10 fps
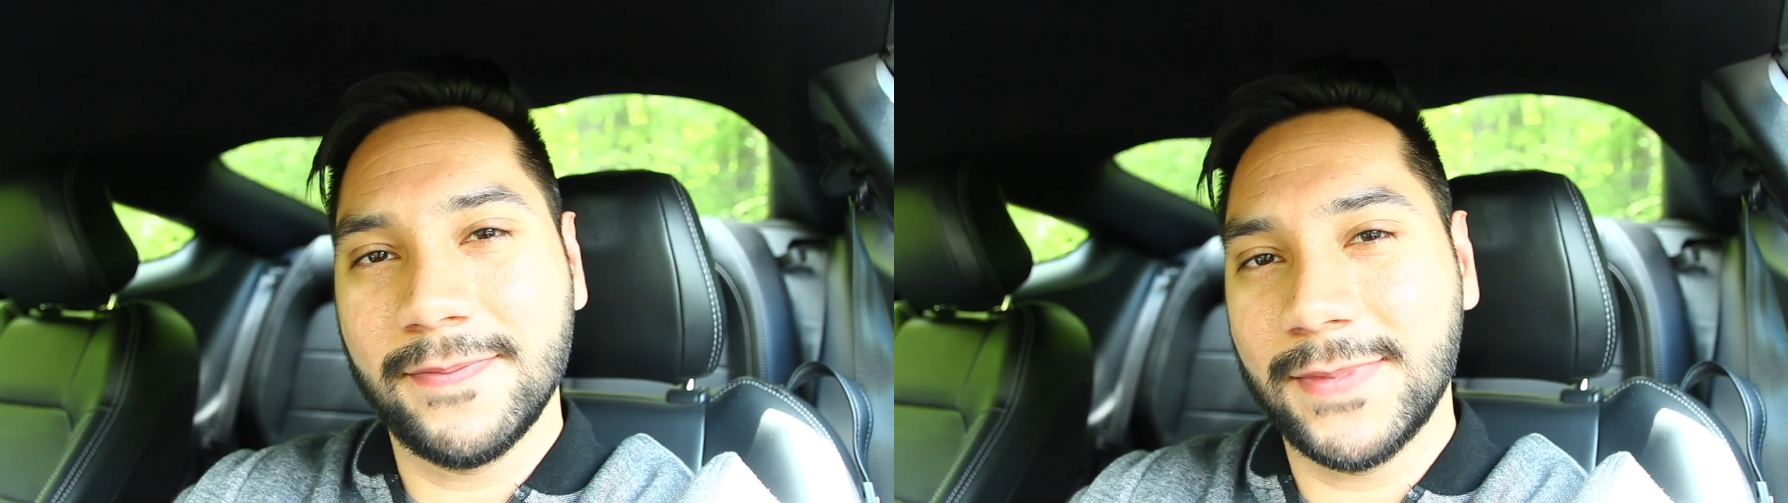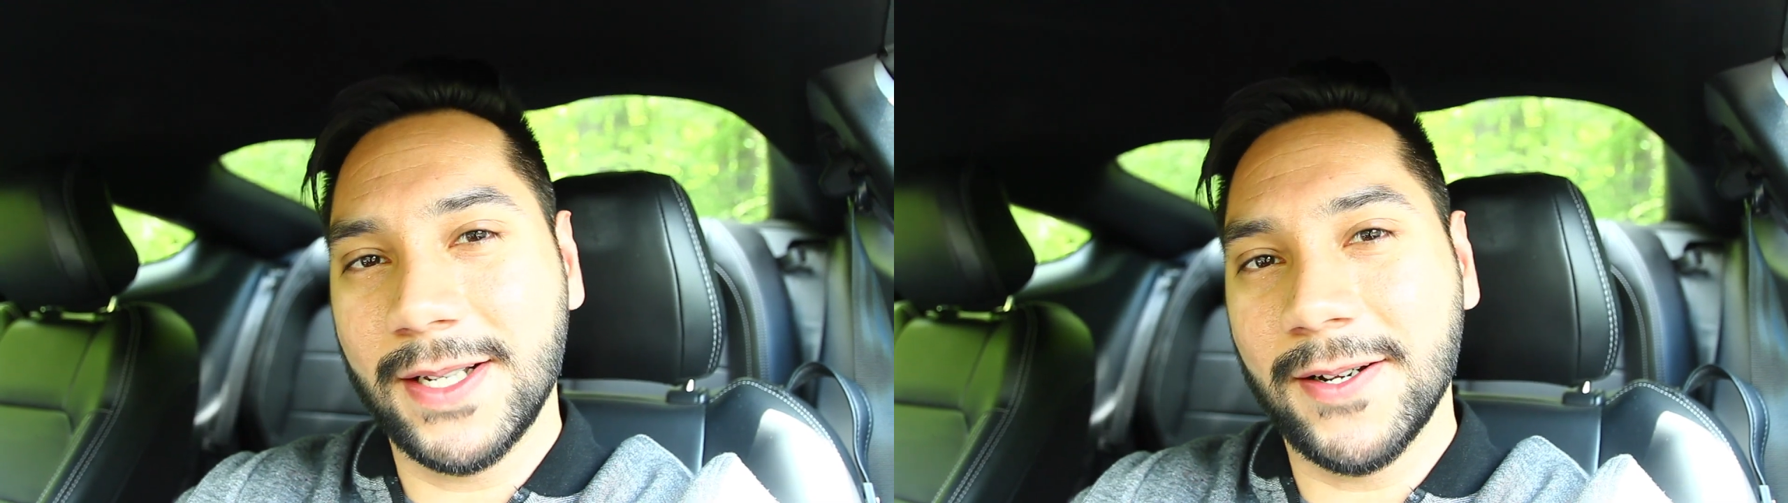
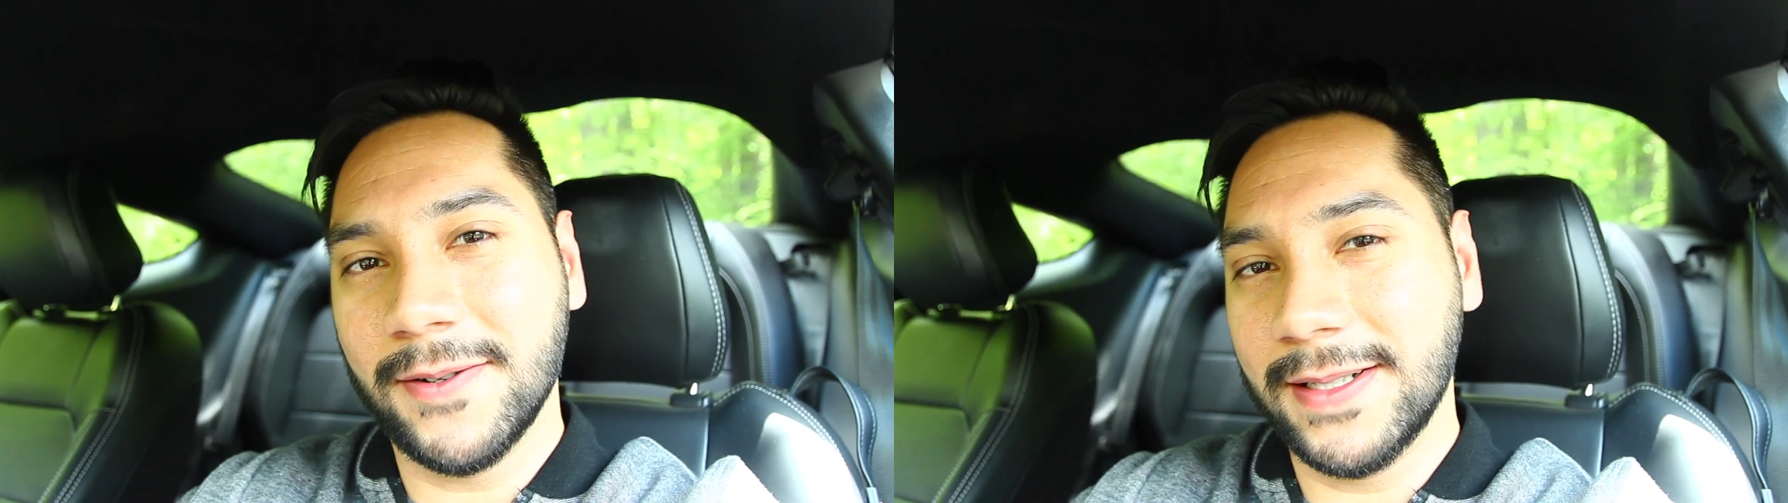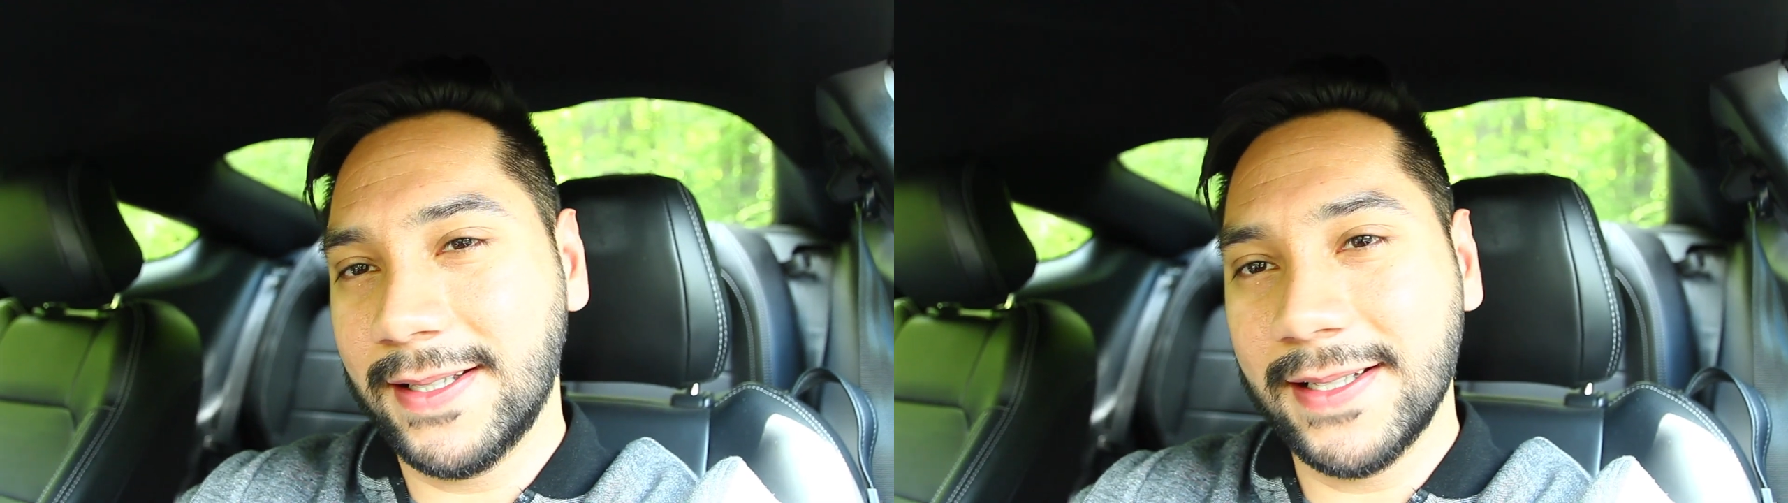
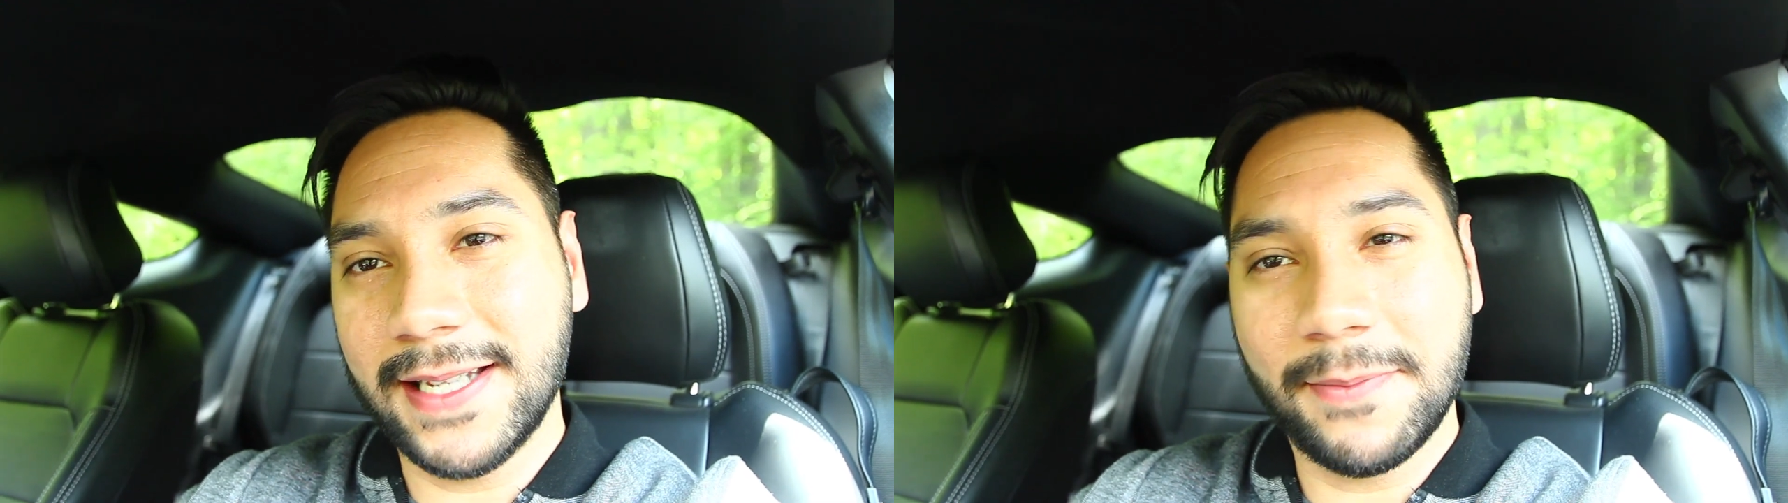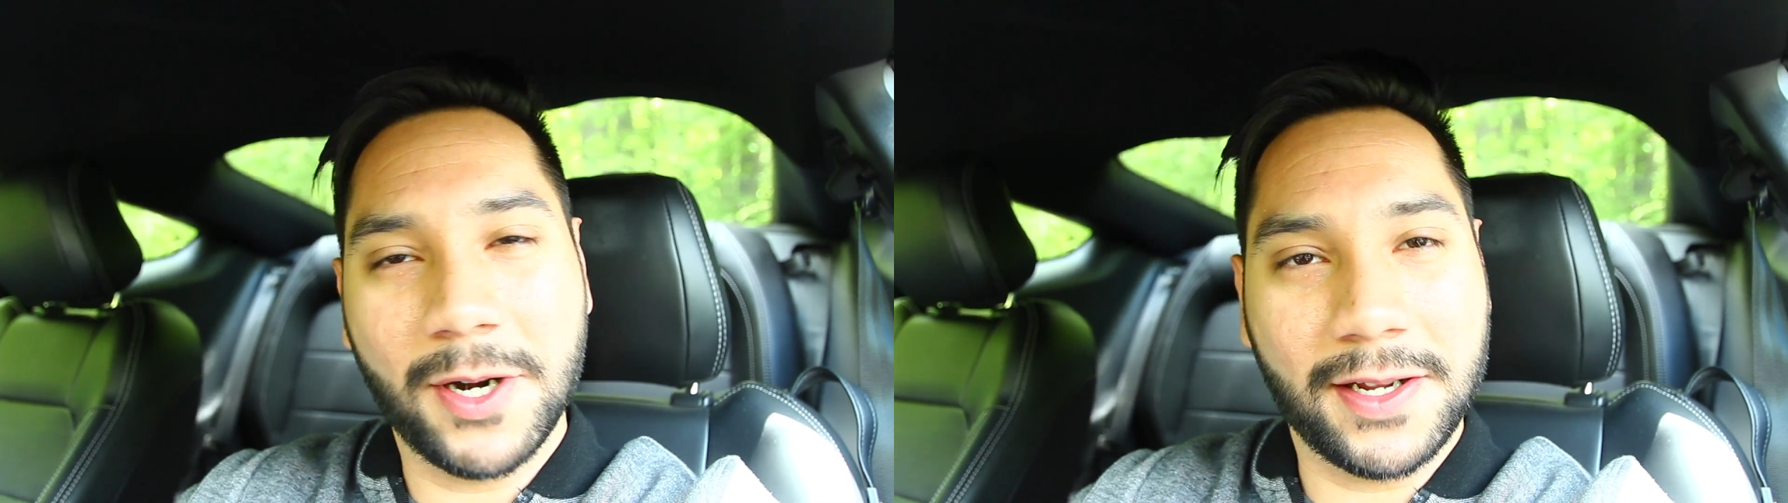So it's
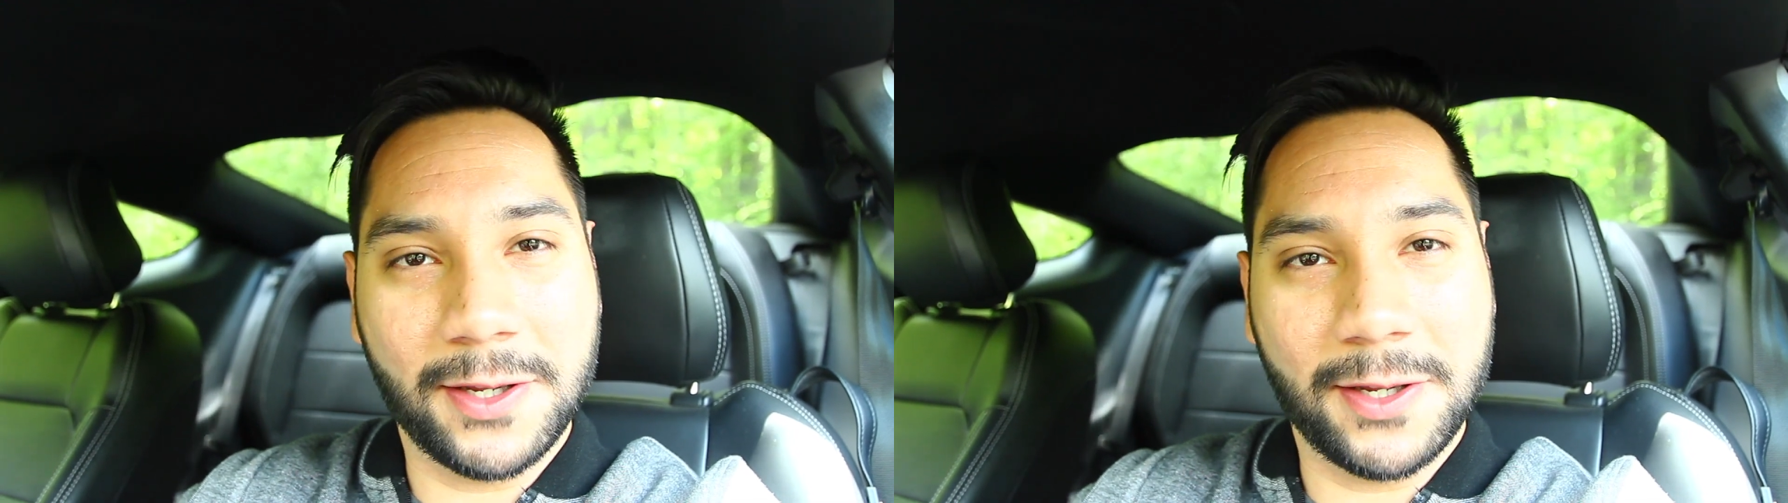insane market